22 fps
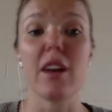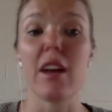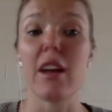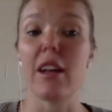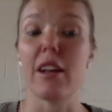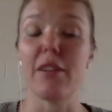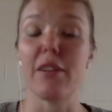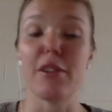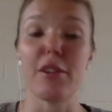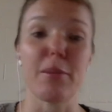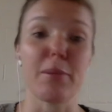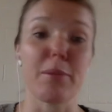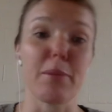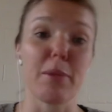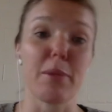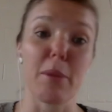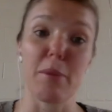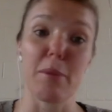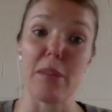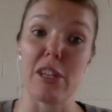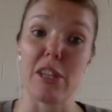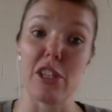highly
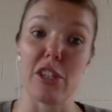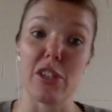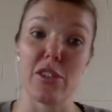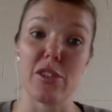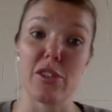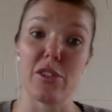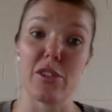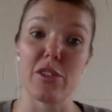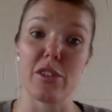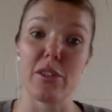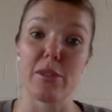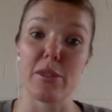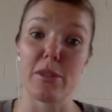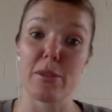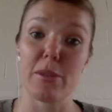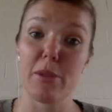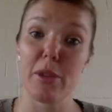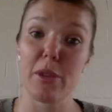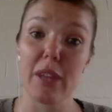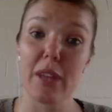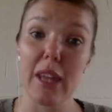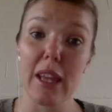recommend you to stop
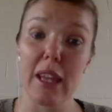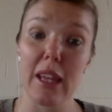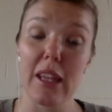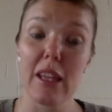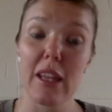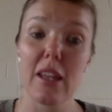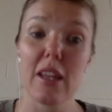smoking.